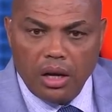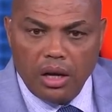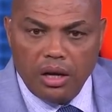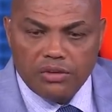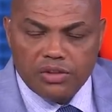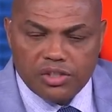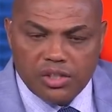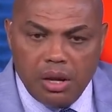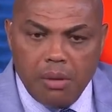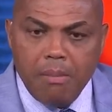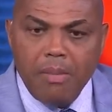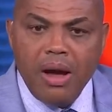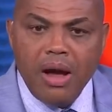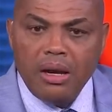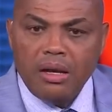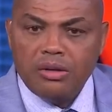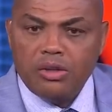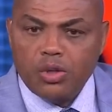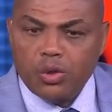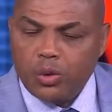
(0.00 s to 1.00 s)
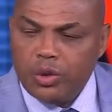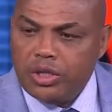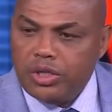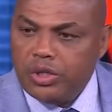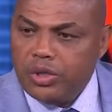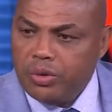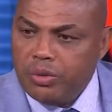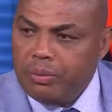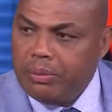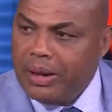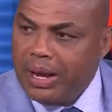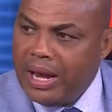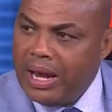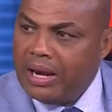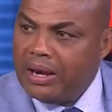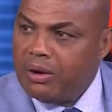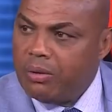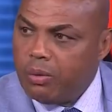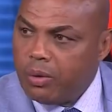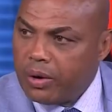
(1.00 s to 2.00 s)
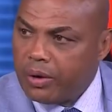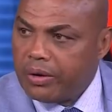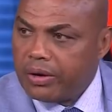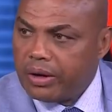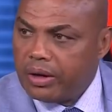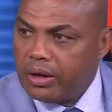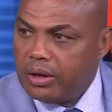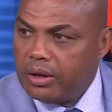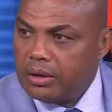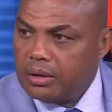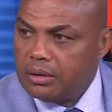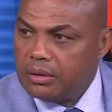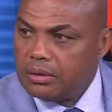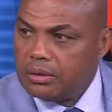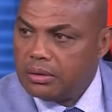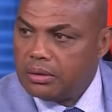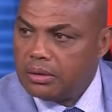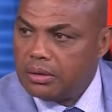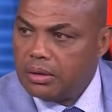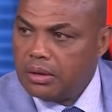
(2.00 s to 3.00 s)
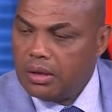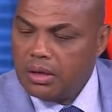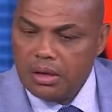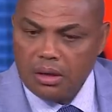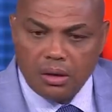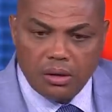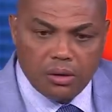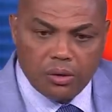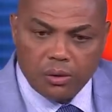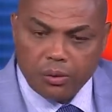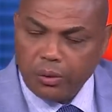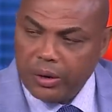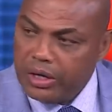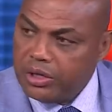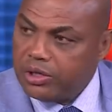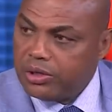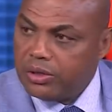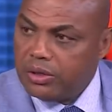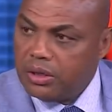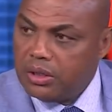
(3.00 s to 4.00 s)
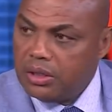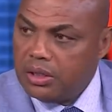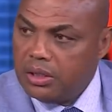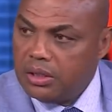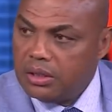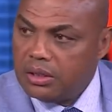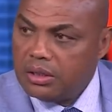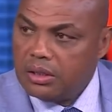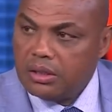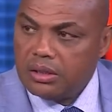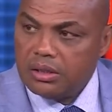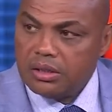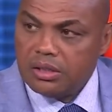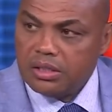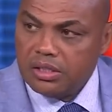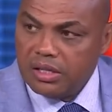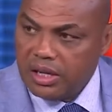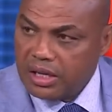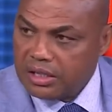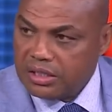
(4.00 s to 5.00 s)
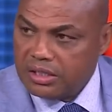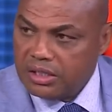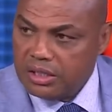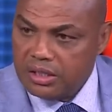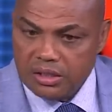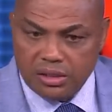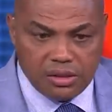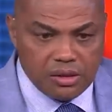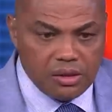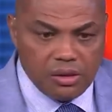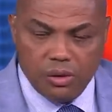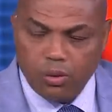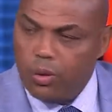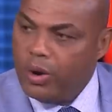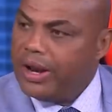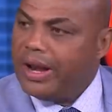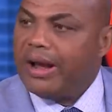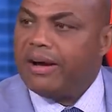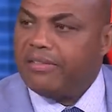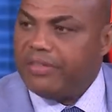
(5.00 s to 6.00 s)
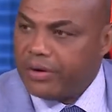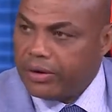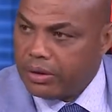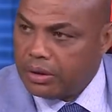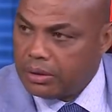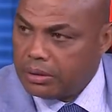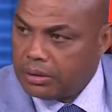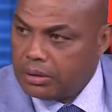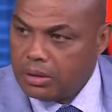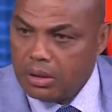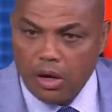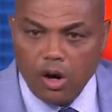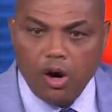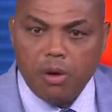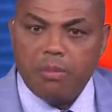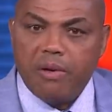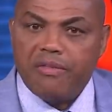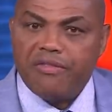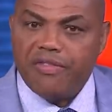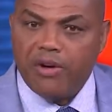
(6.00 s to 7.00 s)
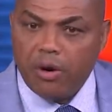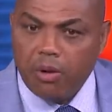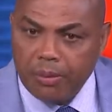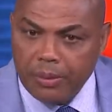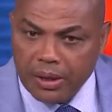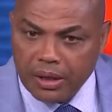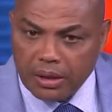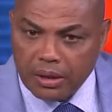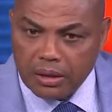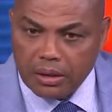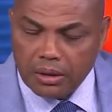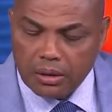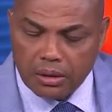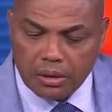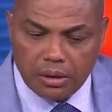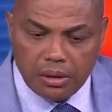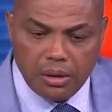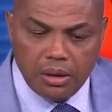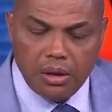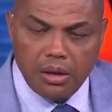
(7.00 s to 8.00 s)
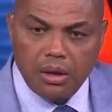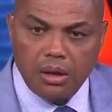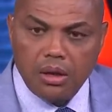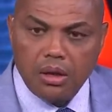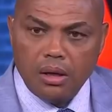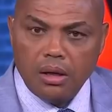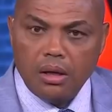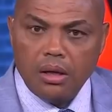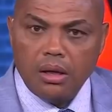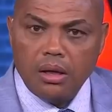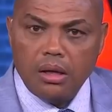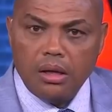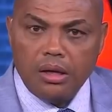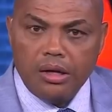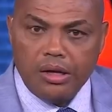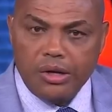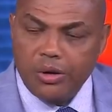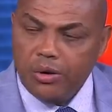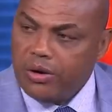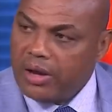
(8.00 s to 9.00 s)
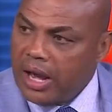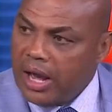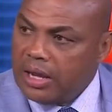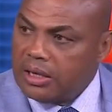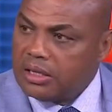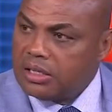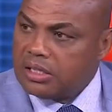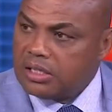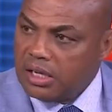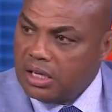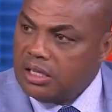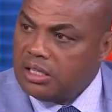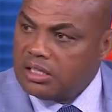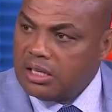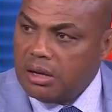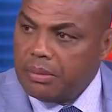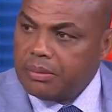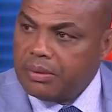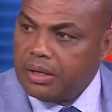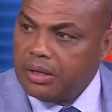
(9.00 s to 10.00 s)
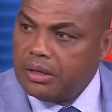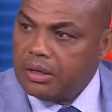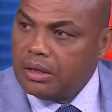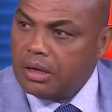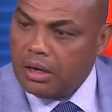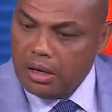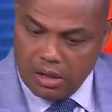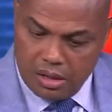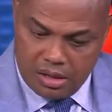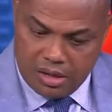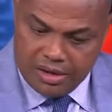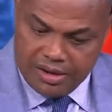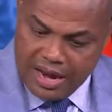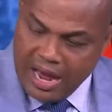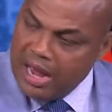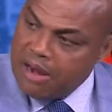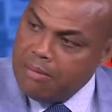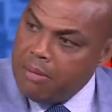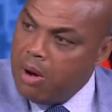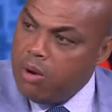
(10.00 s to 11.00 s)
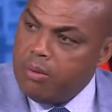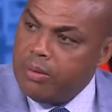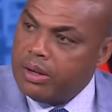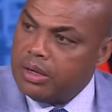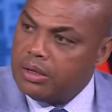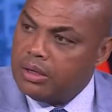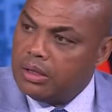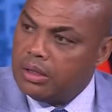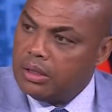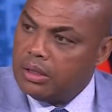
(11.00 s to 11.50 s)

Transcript: If somebody treats you bad at work, racially, sexist, whatever, homophobic, you got to say something that moment.